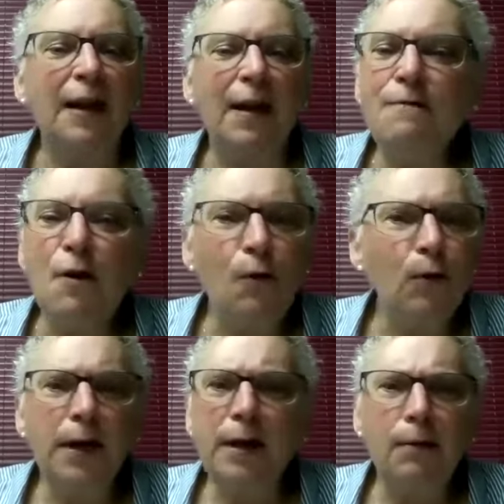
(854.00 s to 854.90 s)
love
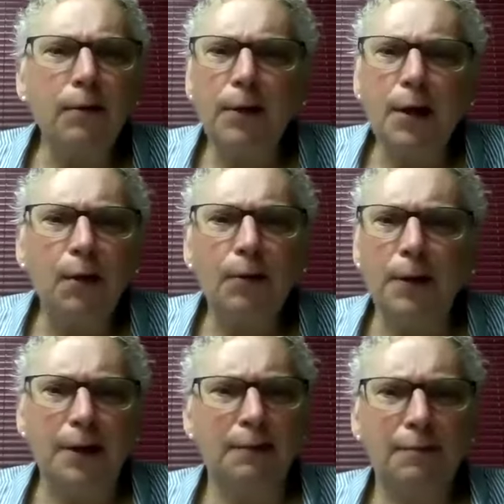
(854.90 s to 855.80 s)
Holy, Holy,
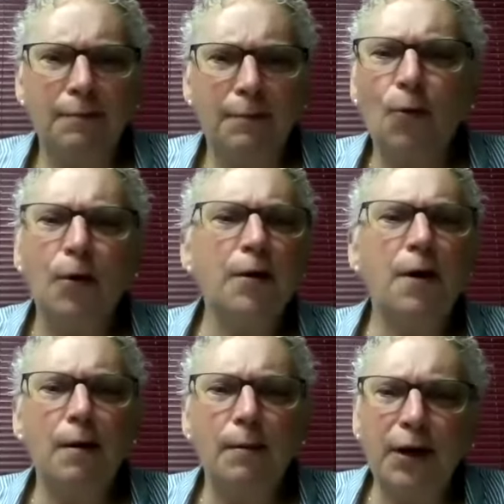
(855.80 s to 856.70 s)
Holy, Lord
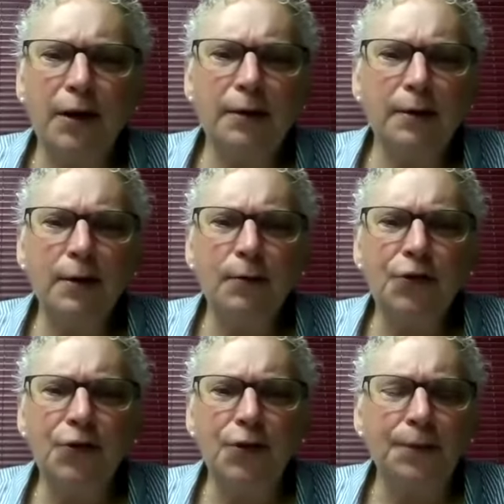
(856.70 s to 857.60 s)
God Almighty. It
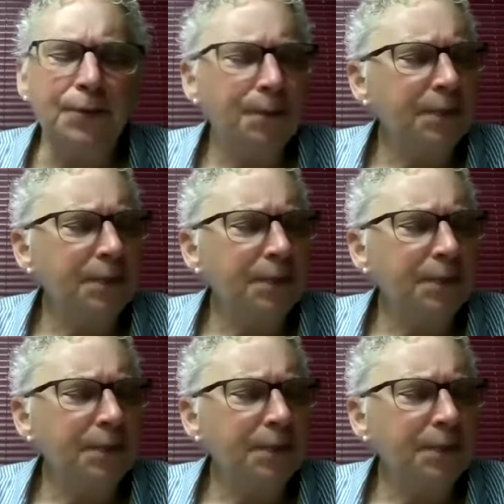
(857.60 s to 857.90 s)
was the